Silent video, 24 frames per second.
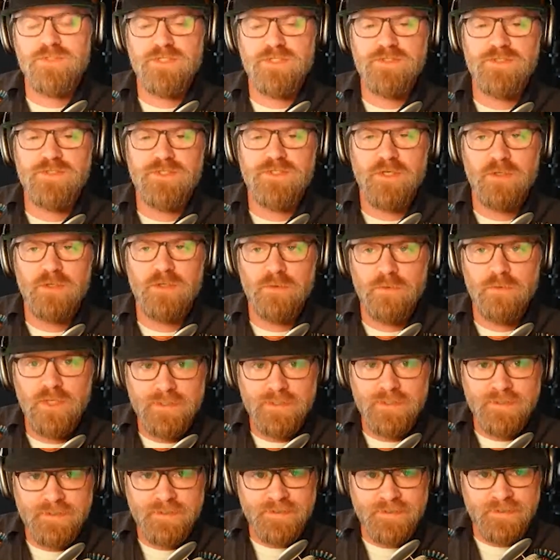And so,
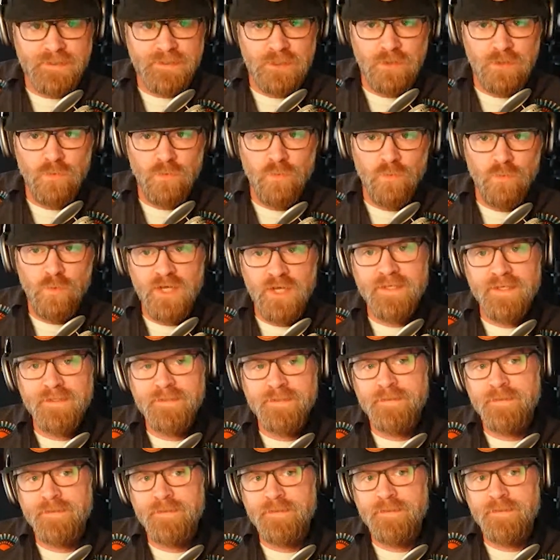
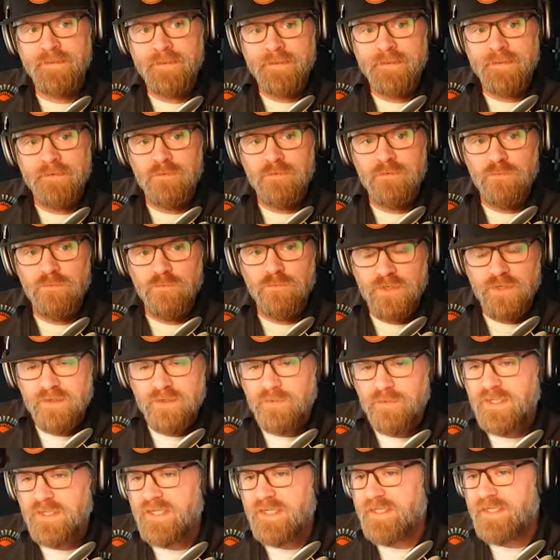one
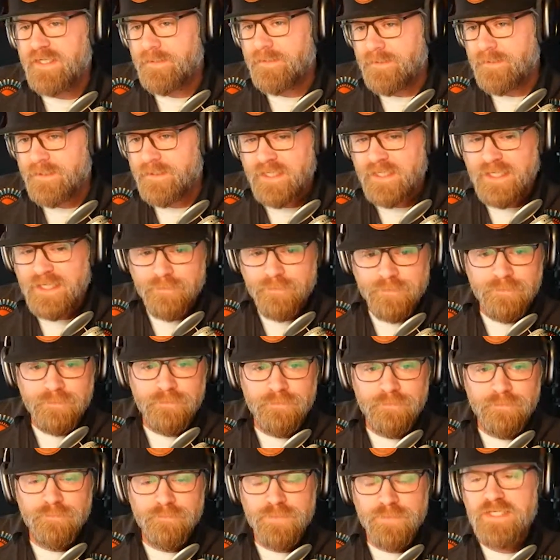very key
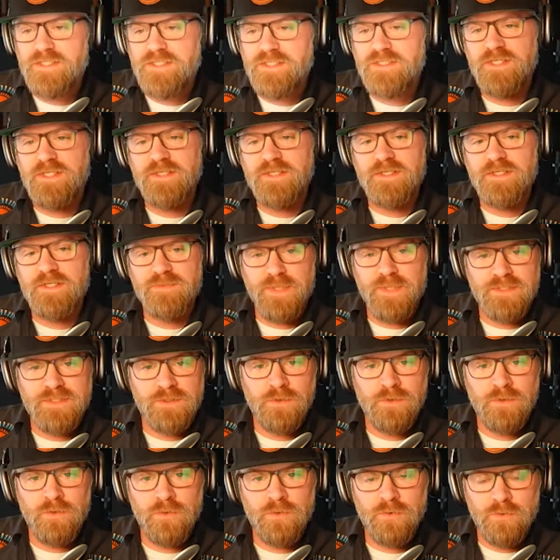piece to this
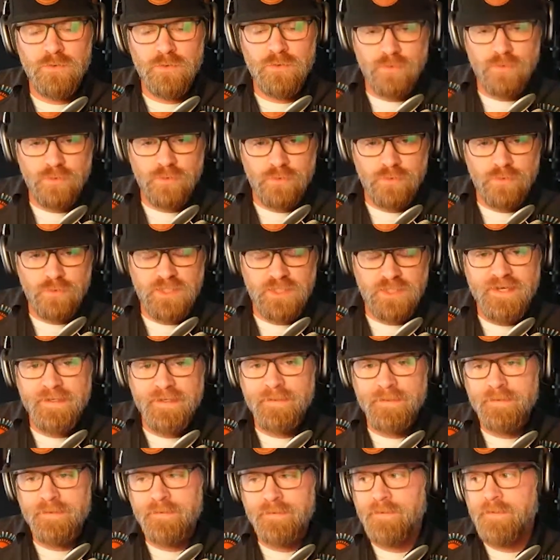puzzle early
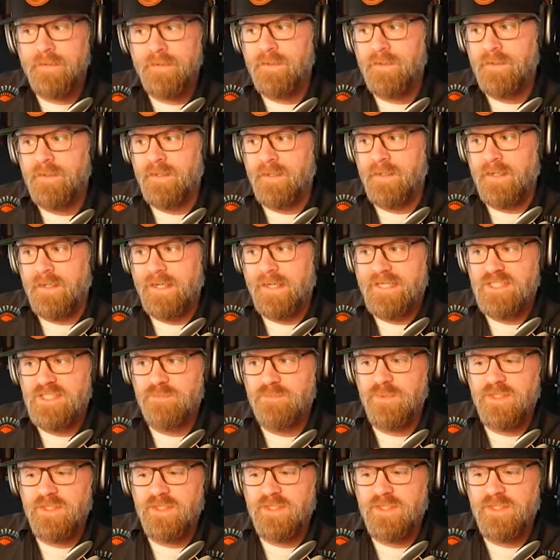on
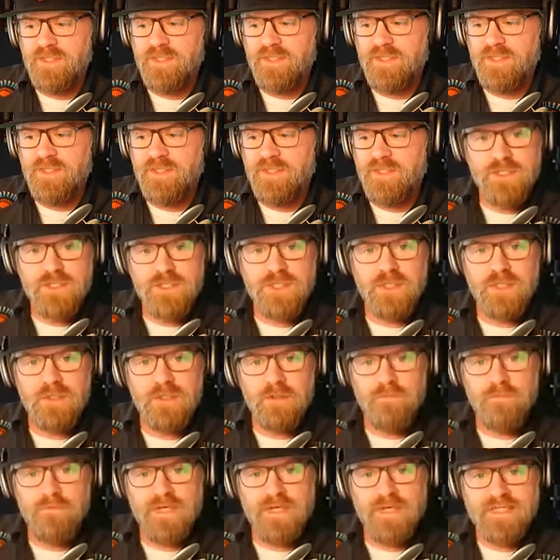has been the
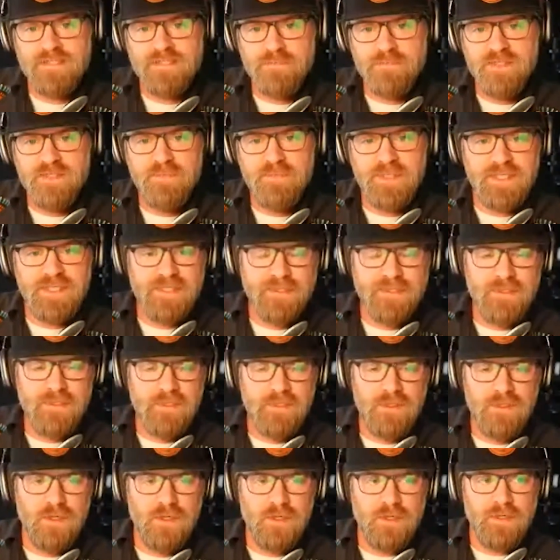integration of XMTP
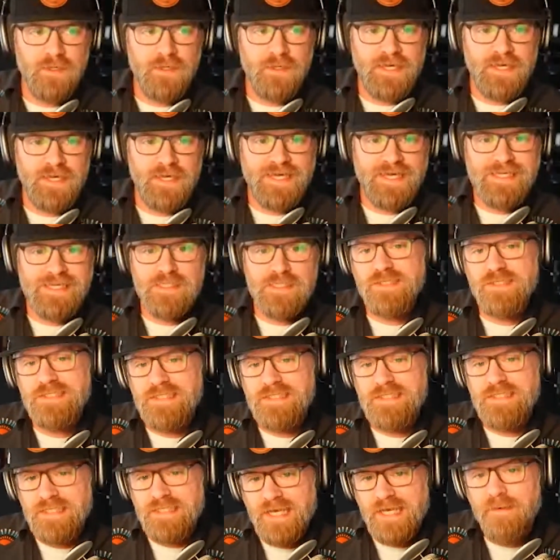as the
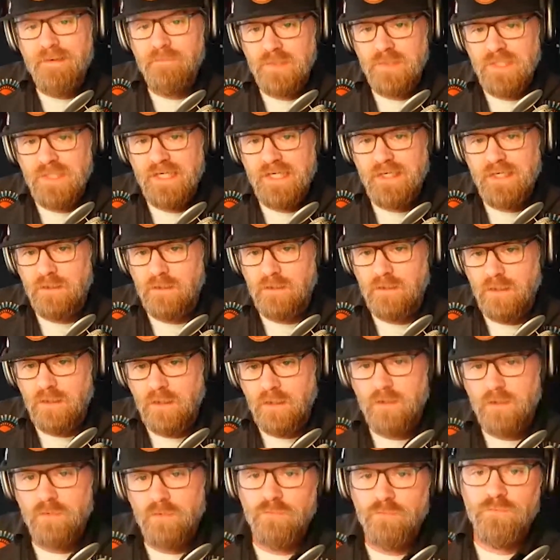DM layer
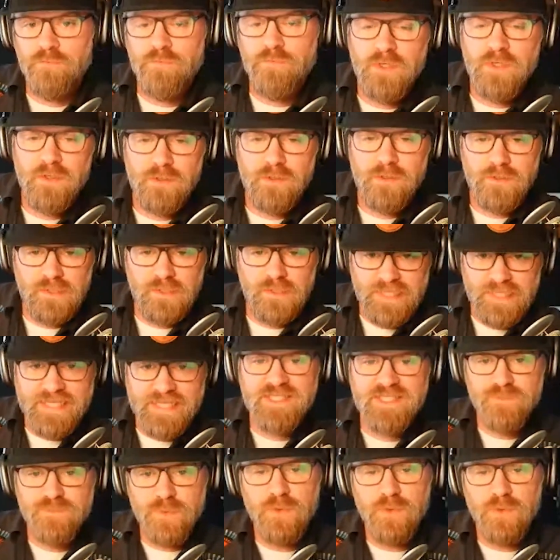of the
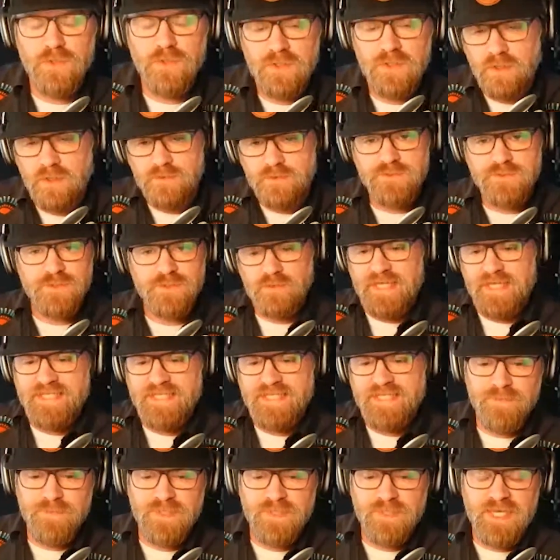Lens protocol. So
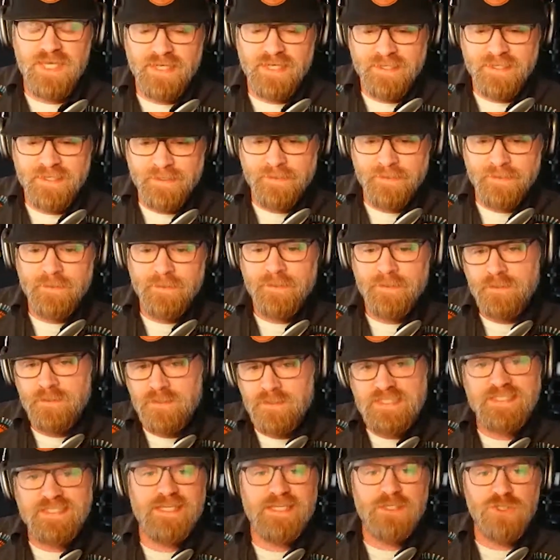Lens being a
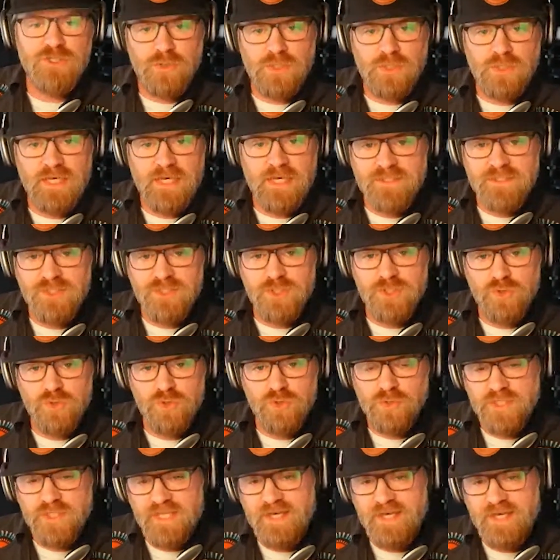decentralized
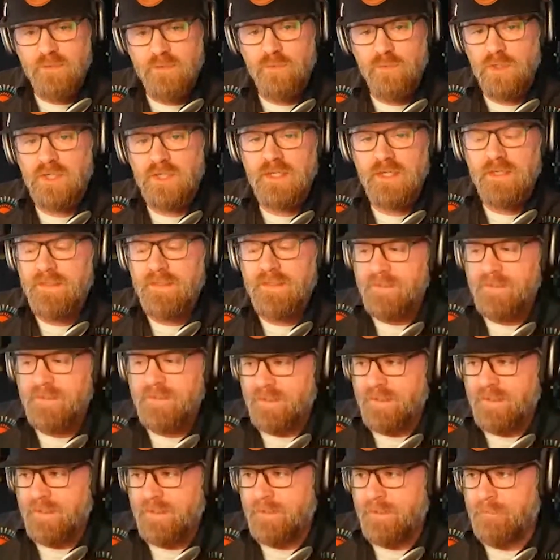social network,
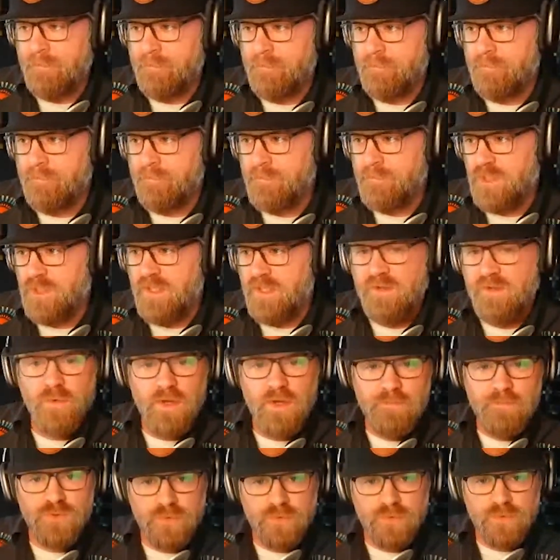
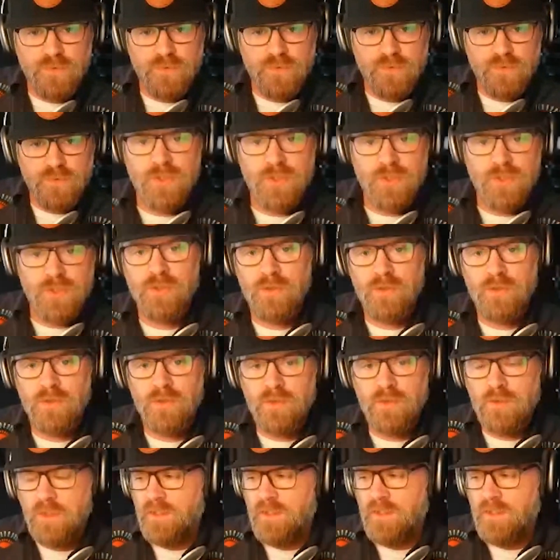Web3
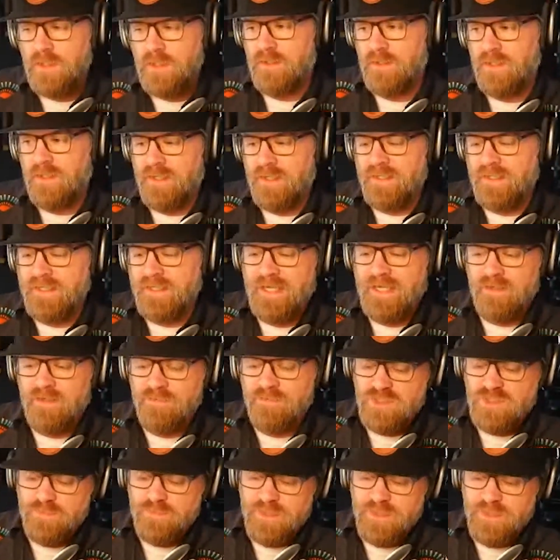social kind of
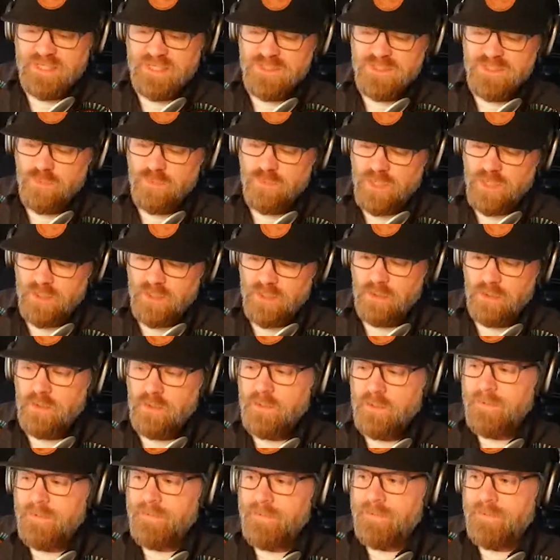space where
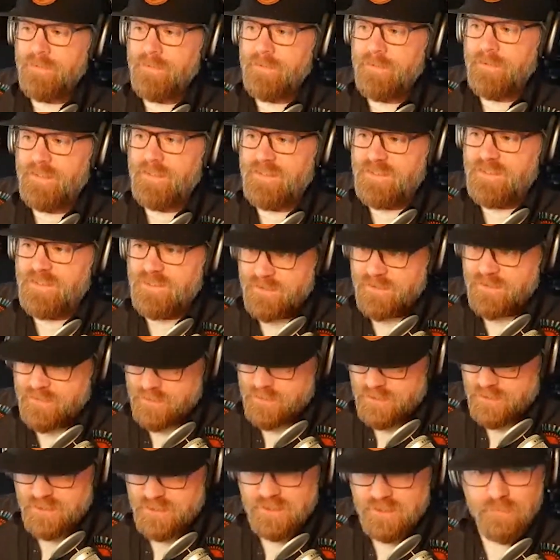it's
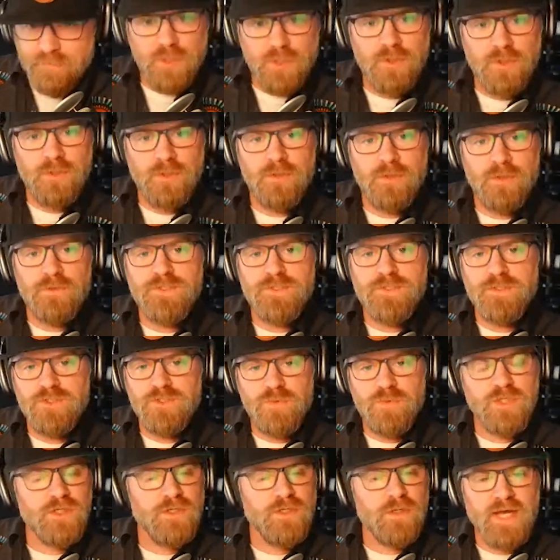similar to
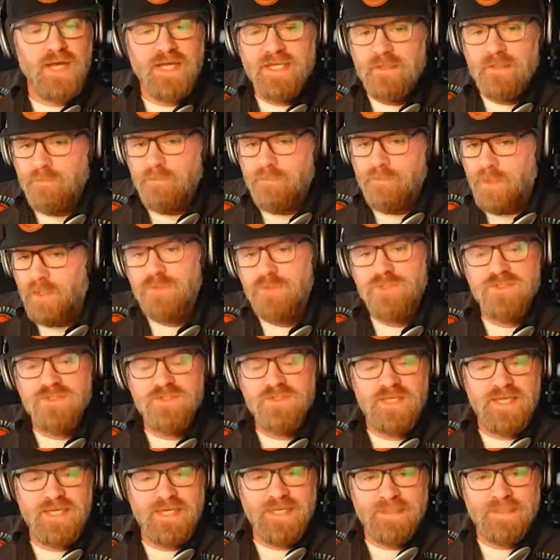Twitter. I can post
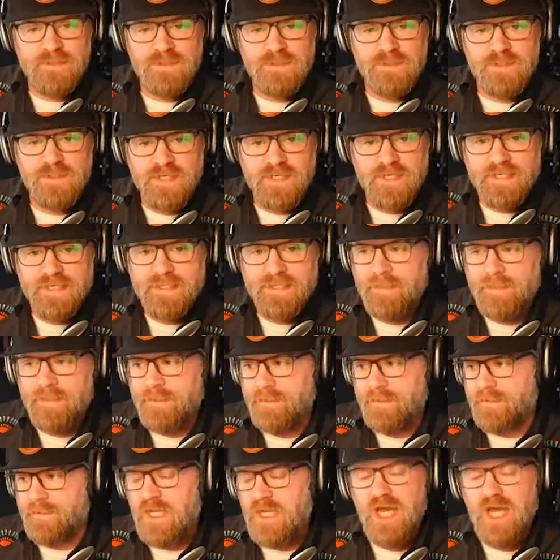things, I
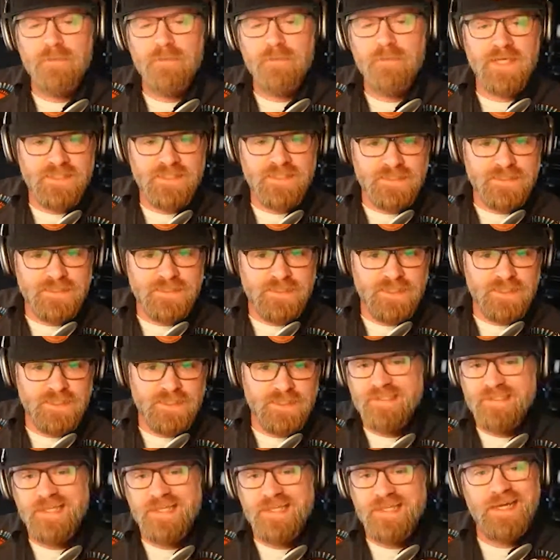can comment, I
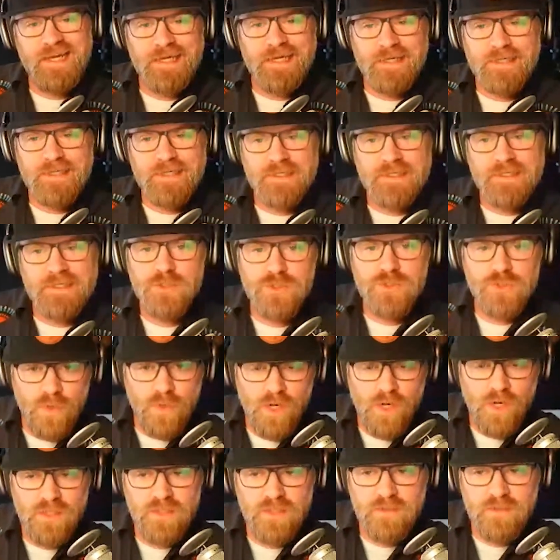can
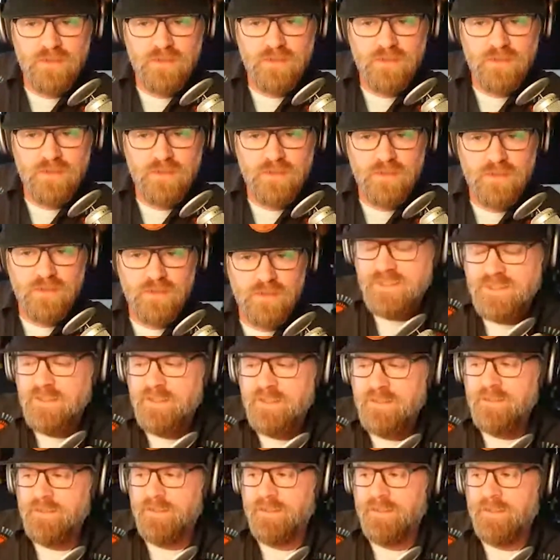do all of that,
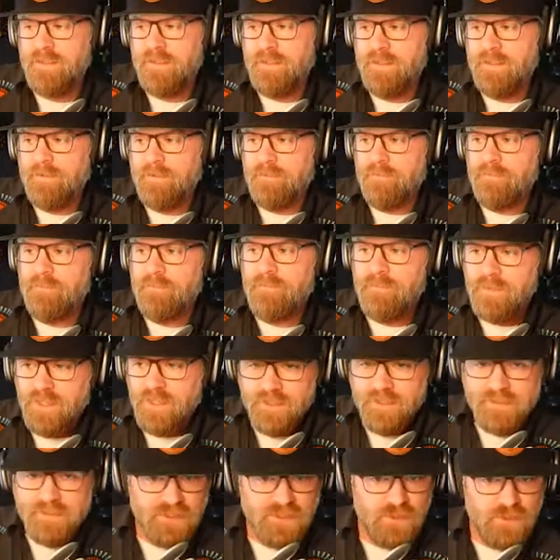
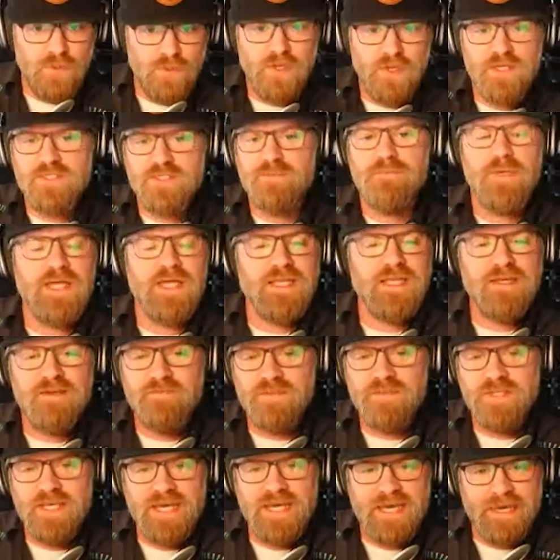but across many
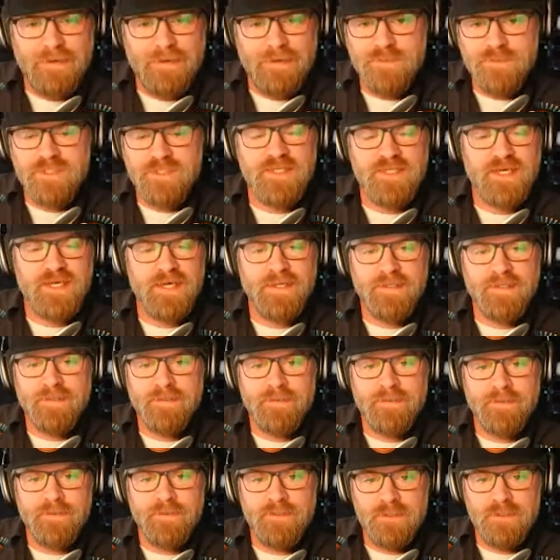of the apps that
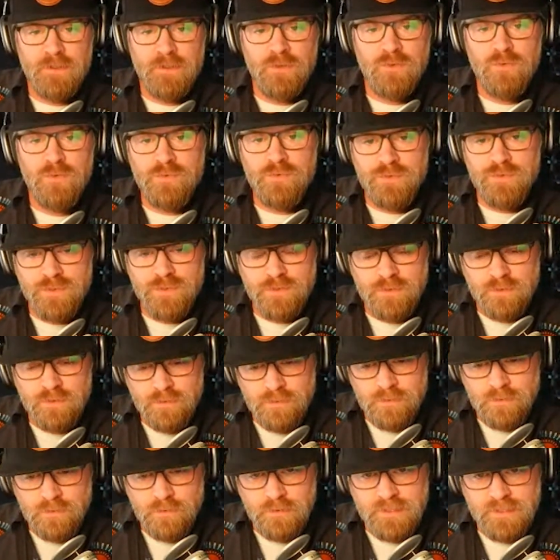use
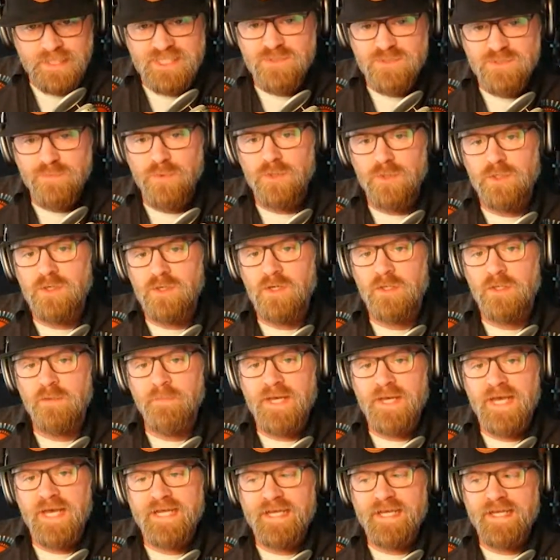Lens protocol on the
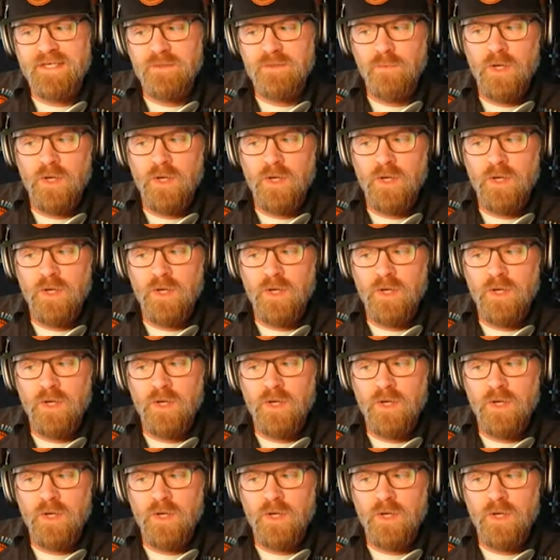back end.